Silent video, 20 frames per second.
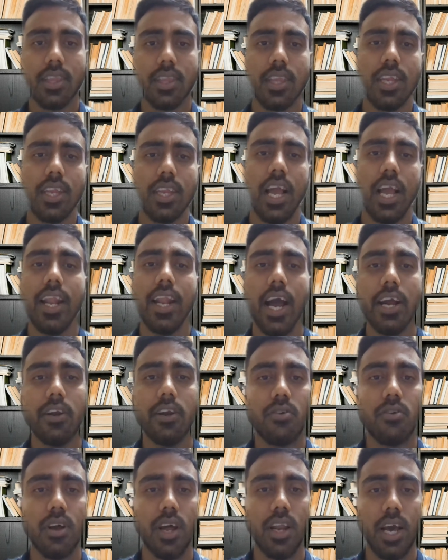
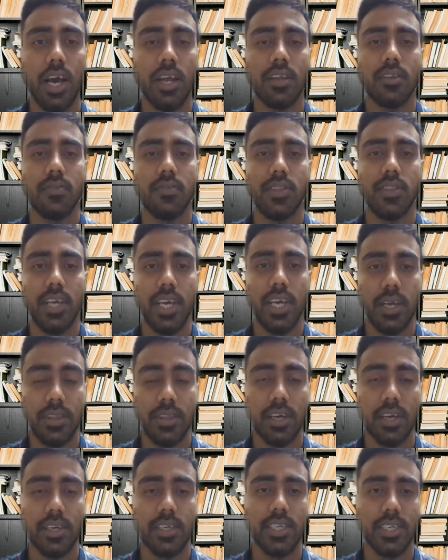And the
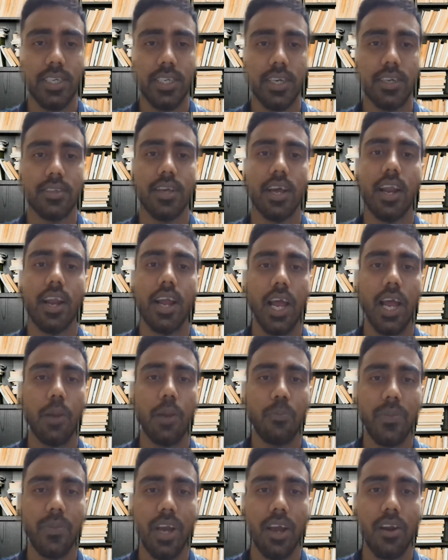teachers have helped
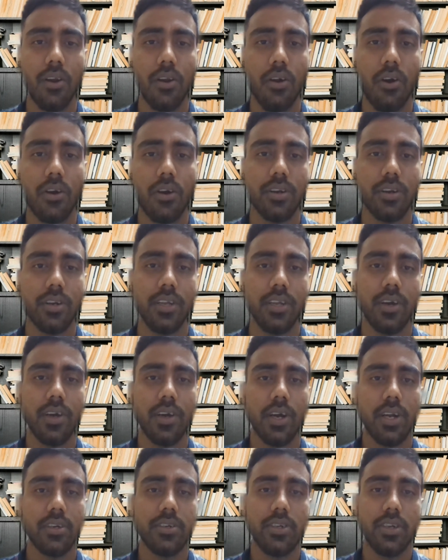me a lot
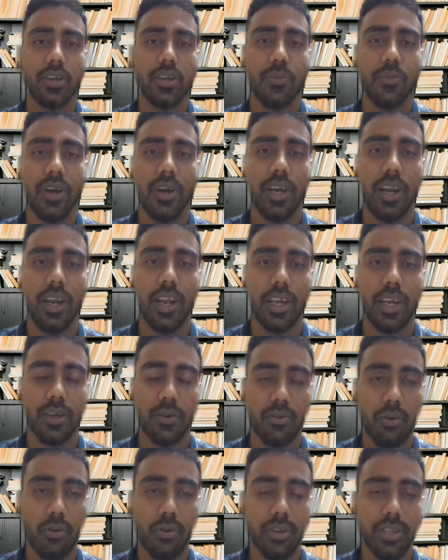during my like
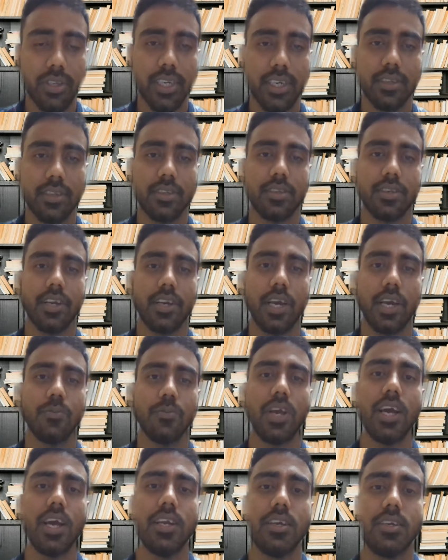coaching time,
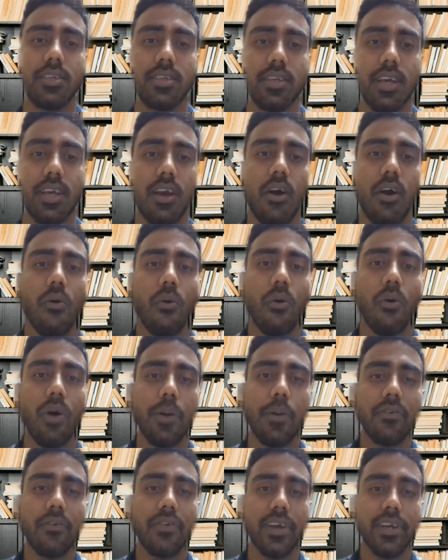and whenever I
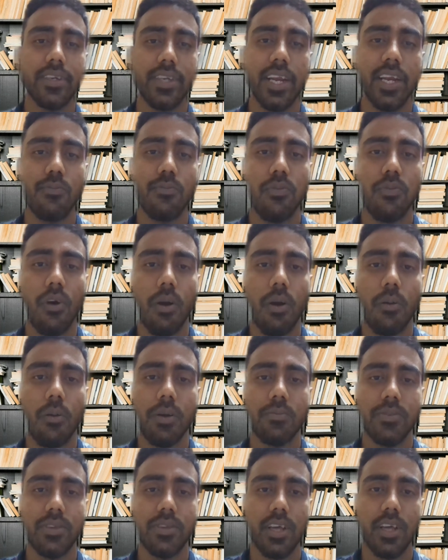faced any problems
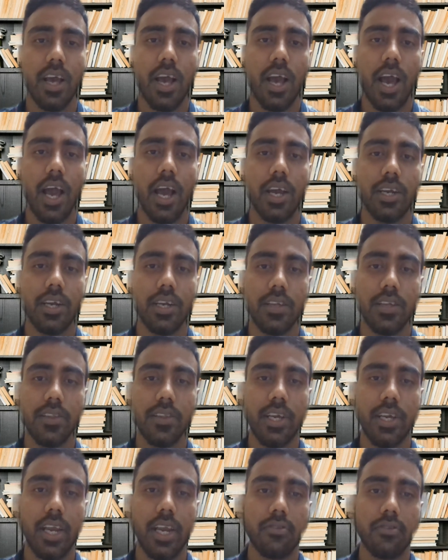and
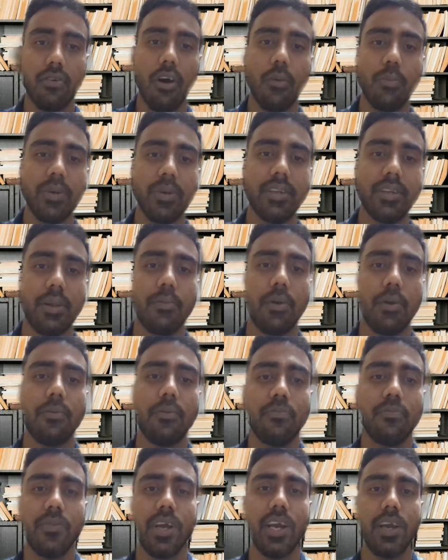they'll solve it, ma'am,
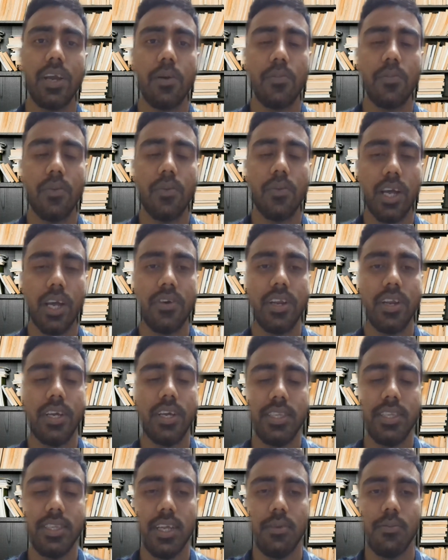like very
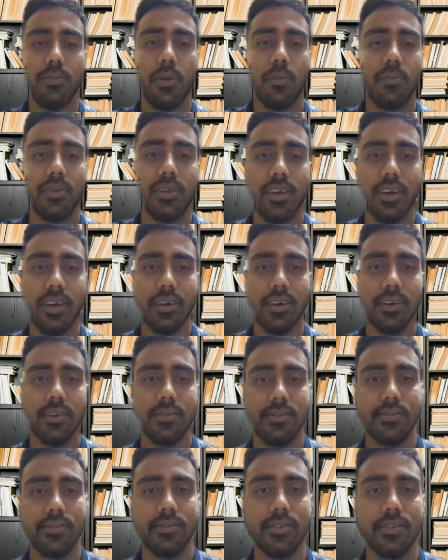easily, ma'am. Yeah,
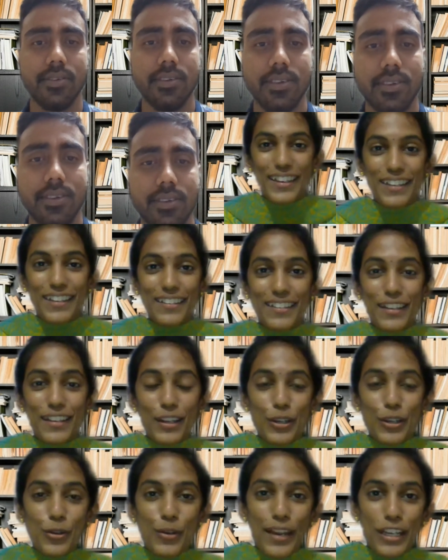so that was nice.
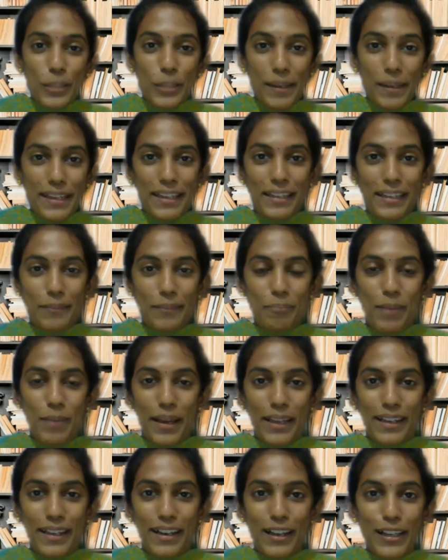You can speak in
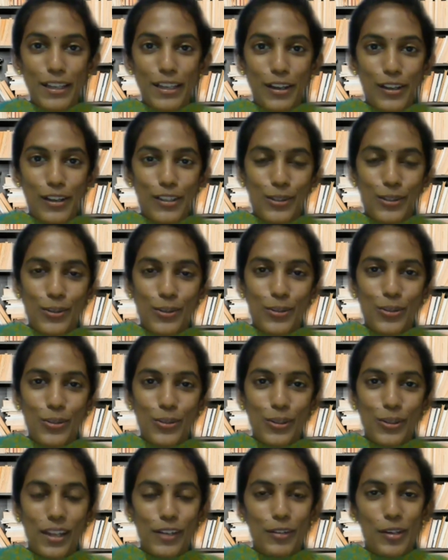Bengali also, so
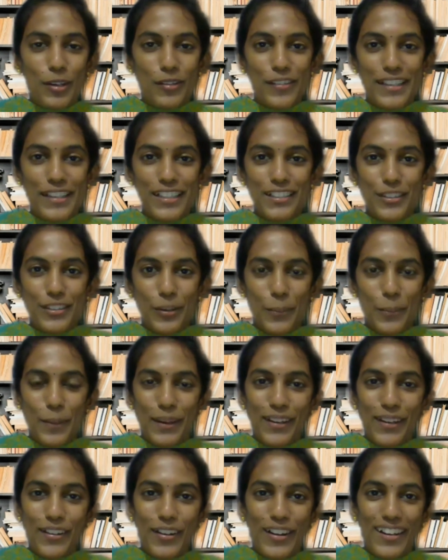that will reach your
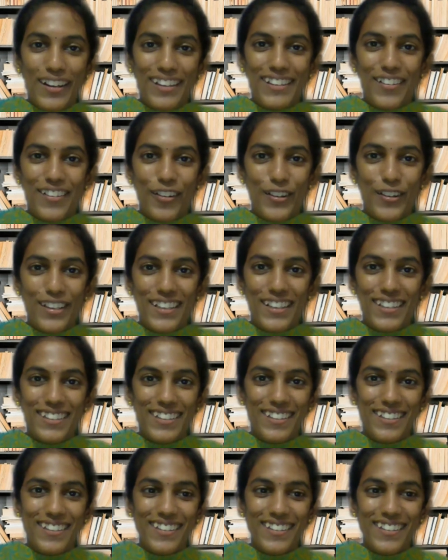Bengali audiences.